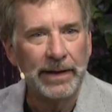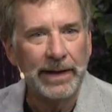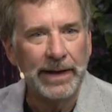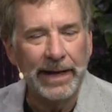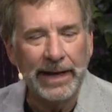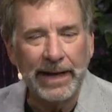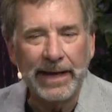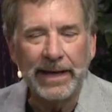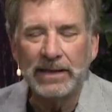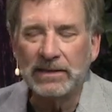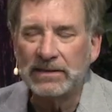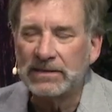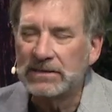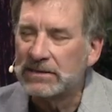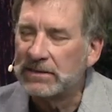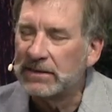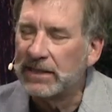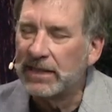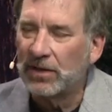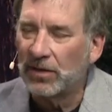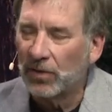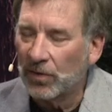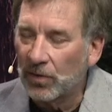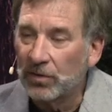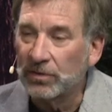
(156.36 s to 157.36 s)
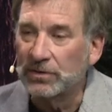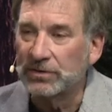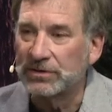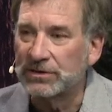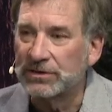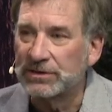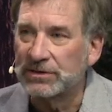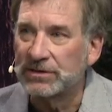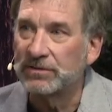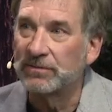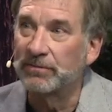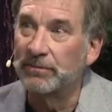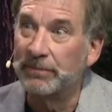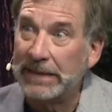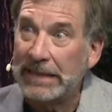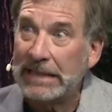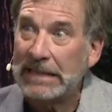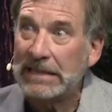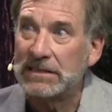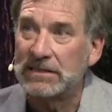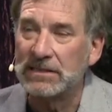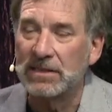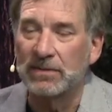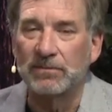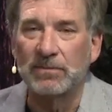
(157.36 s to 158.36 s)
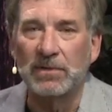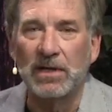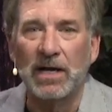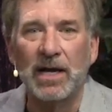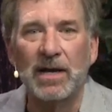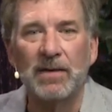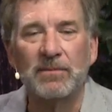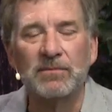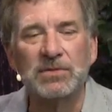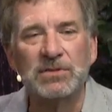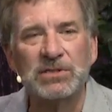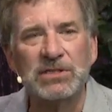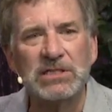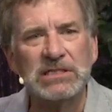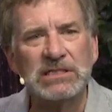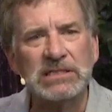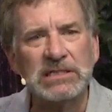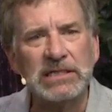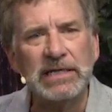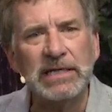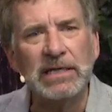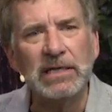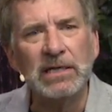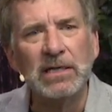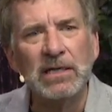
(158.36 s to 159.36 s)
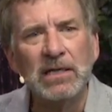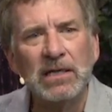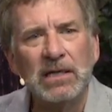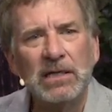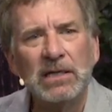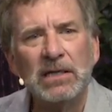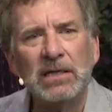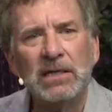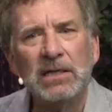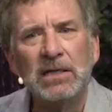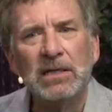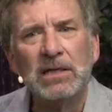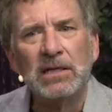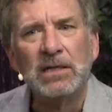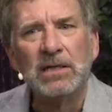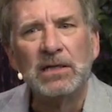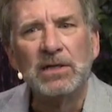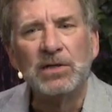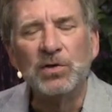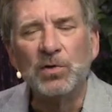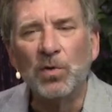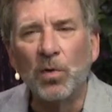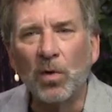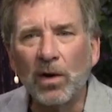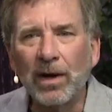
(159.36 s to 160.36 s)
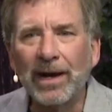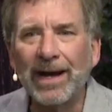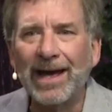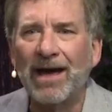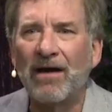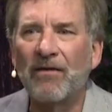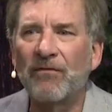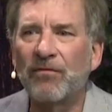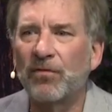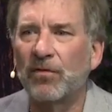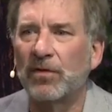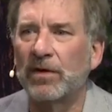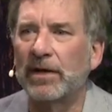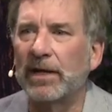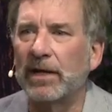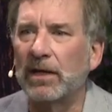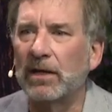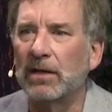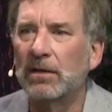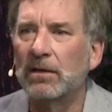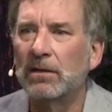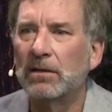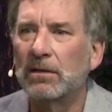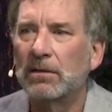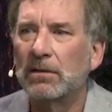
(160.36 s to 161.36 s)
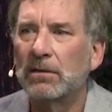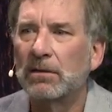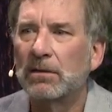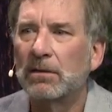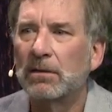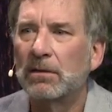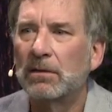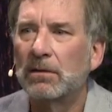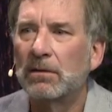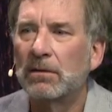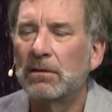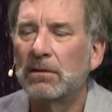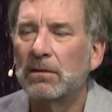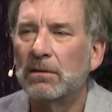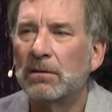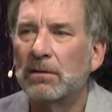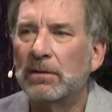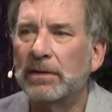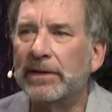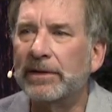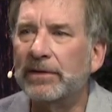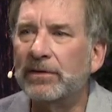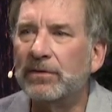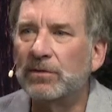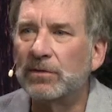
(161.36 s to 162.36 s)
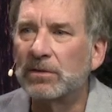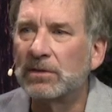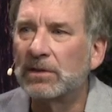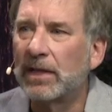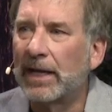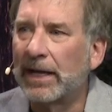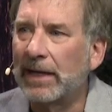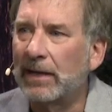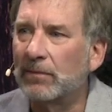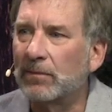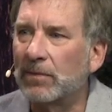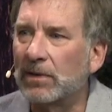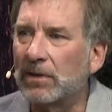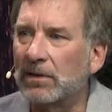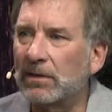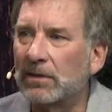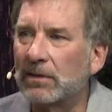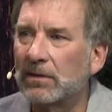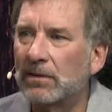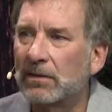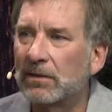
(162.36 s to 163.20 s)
It's, it hurts me sometimes to see your efforting into enlightenment.